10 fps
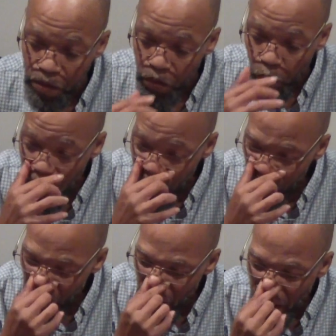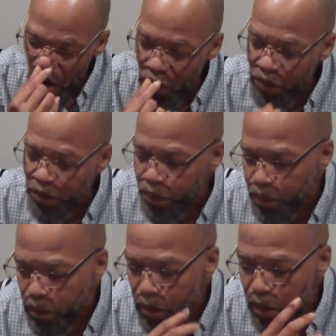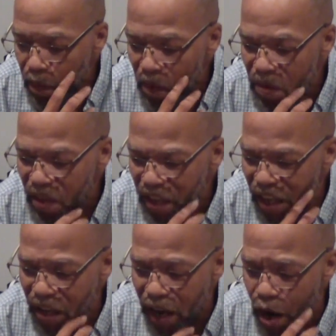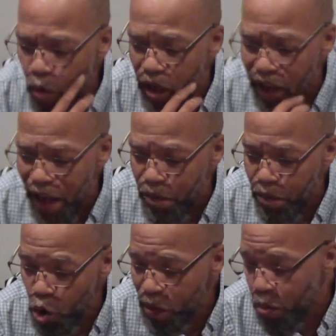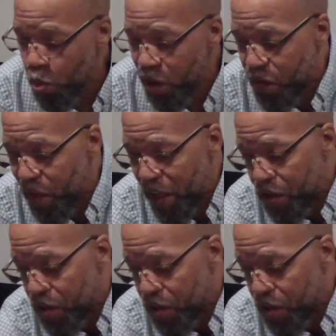We're going to start off in an area that most people would think